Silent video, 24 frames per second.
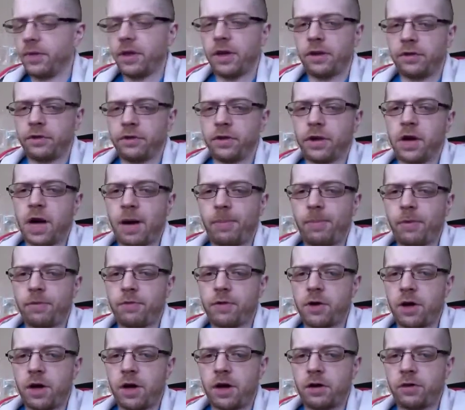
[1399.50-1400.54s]
That's the cup
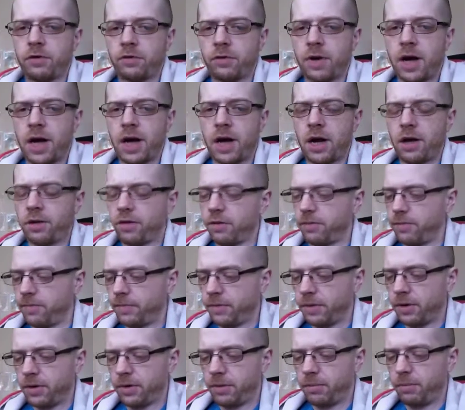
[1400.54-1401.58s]
of God's wrath.
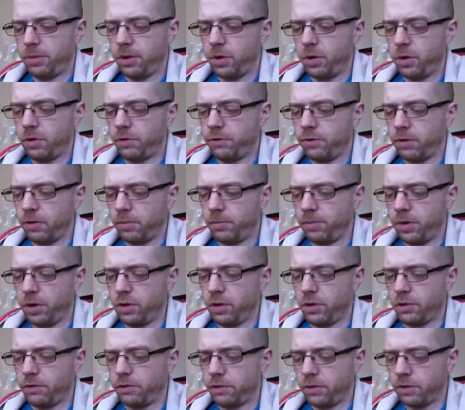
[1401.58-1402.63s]
Beautiful,
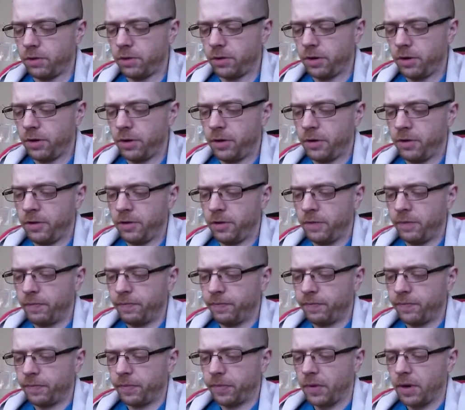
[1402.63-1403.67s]
beautiful.
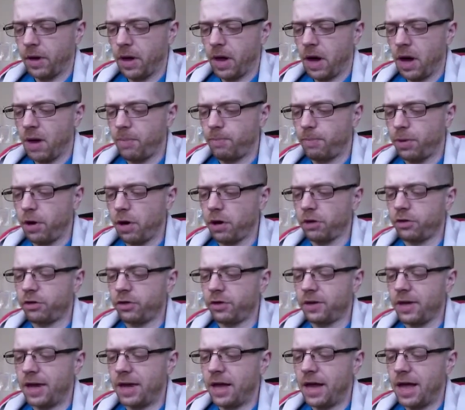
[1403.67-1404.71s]
A
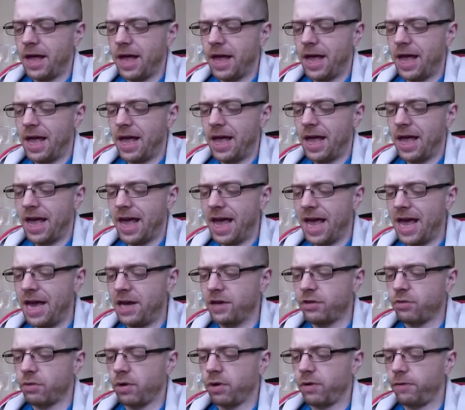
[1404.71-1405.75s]
person
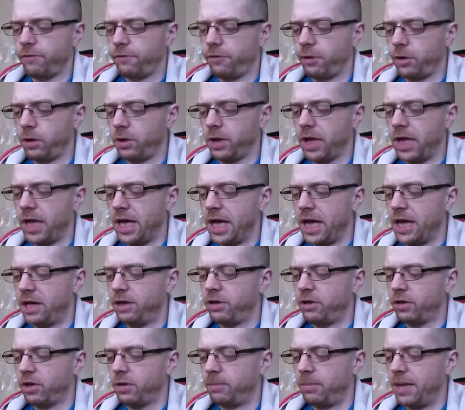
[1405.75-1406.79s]
entering fully
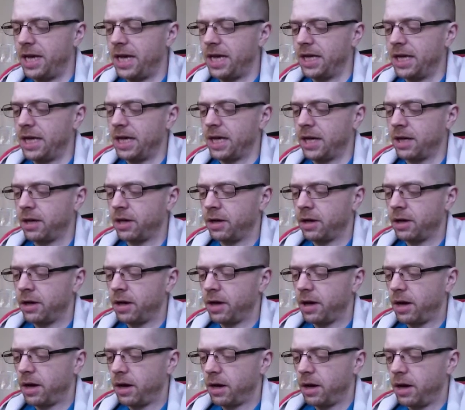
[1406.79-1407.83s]
into the meaning
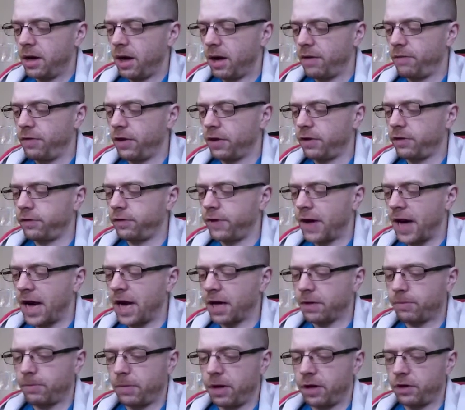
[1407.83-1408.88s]
of this
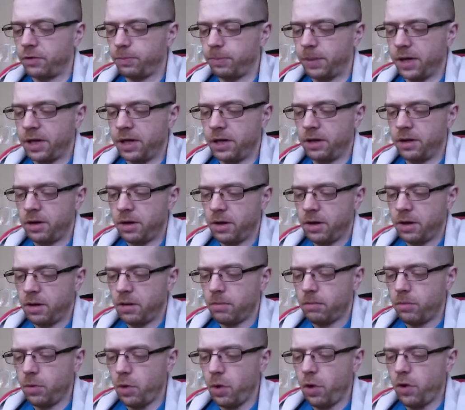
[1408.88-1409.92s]
fact must be
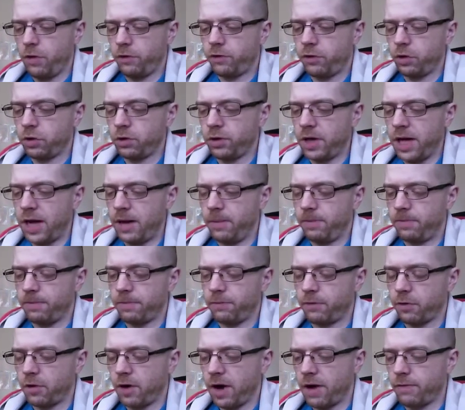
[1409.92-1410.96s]
moved to leap
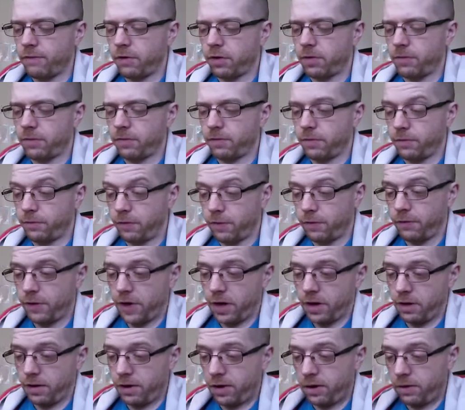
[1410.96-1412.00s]
forever for
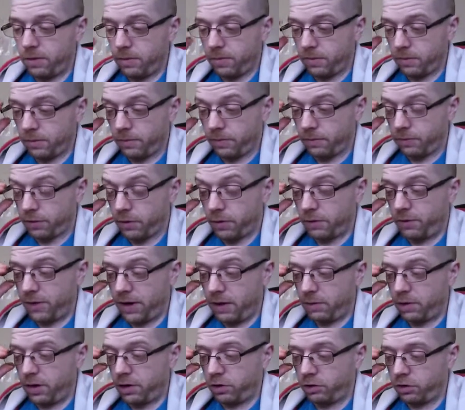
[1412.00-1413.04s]
very for
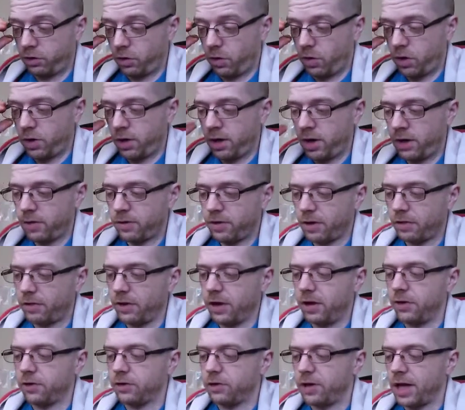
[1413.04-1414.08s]
very joy that
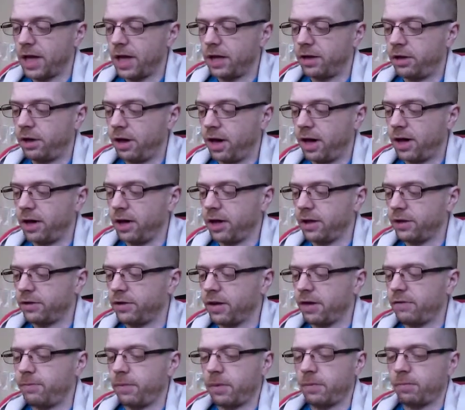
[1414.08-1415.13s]
these glad tidings
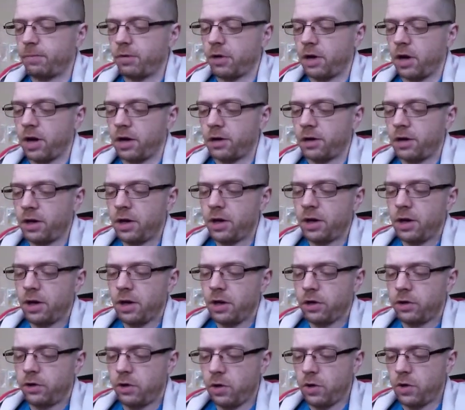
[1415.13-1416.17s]
have been brought
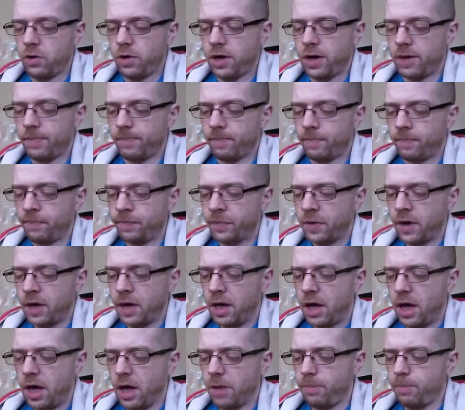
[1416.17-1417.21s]
to him.
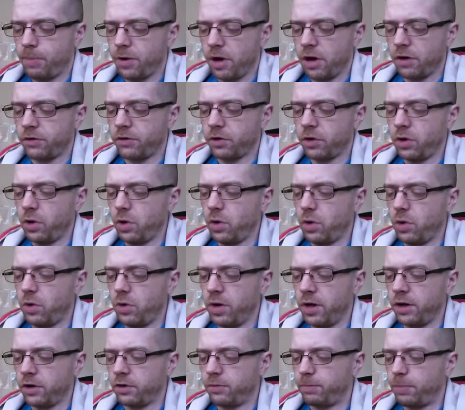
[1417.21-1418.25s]
A person
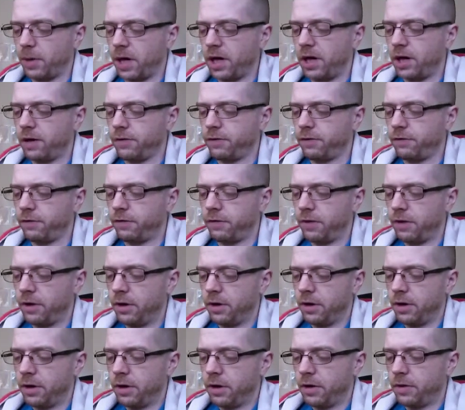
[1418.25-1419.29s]
who, in spite of
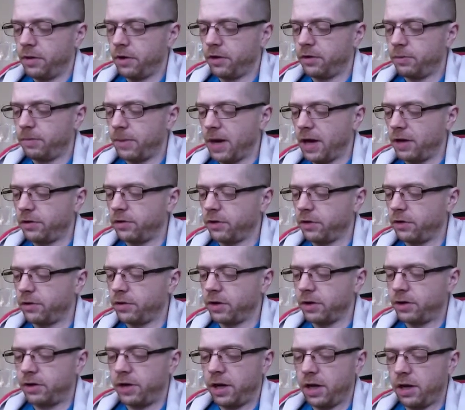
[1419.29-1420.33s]
this message
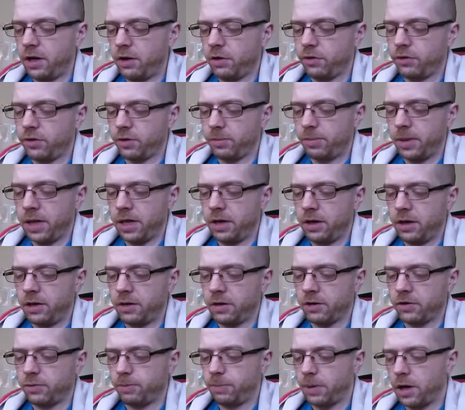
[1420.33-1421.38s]
continues to be
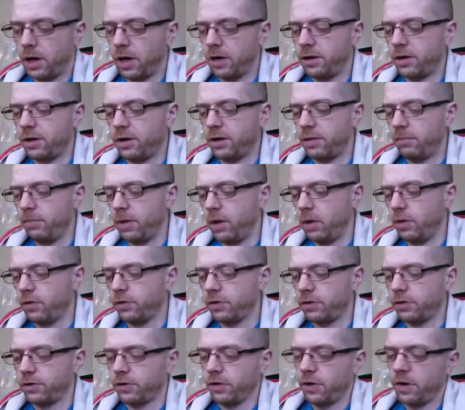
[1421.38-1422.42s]
despondent and
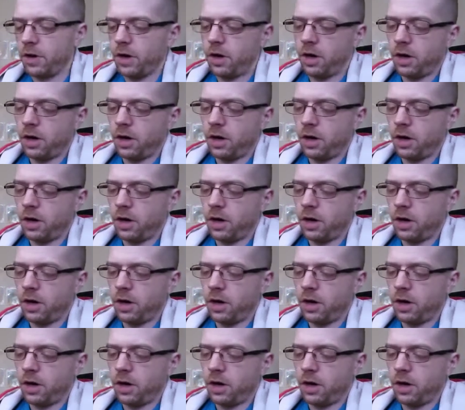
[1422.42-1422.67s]
muses,